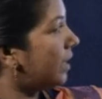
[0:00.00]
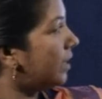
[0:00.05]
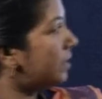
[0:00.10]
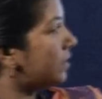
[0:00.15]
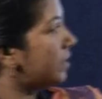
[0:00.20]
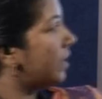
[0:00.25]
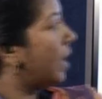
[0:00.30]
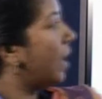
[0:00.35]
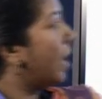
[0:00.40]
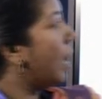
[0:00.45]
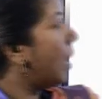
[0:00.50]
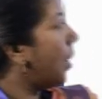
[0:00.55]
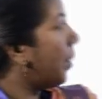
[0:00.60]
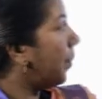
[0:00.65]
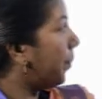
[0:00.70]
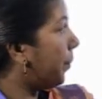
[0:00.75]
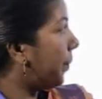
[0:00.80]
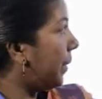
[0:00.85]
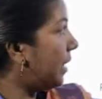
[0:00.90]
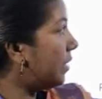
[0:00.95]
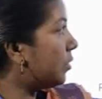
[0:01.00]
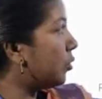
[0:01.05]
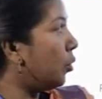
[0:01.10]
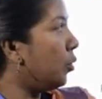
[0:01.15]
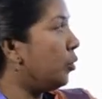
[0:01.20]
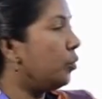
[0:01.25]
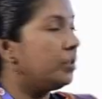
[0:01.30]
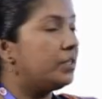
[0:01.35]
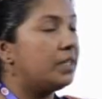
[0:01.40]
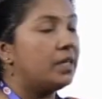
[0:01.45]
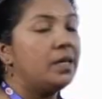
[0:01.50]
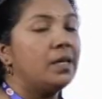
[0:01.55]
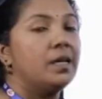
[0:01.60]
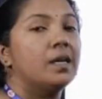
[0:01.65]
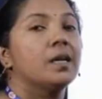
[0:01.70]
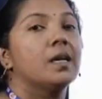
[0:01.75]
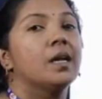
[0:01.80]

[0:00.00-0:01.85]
is P solution,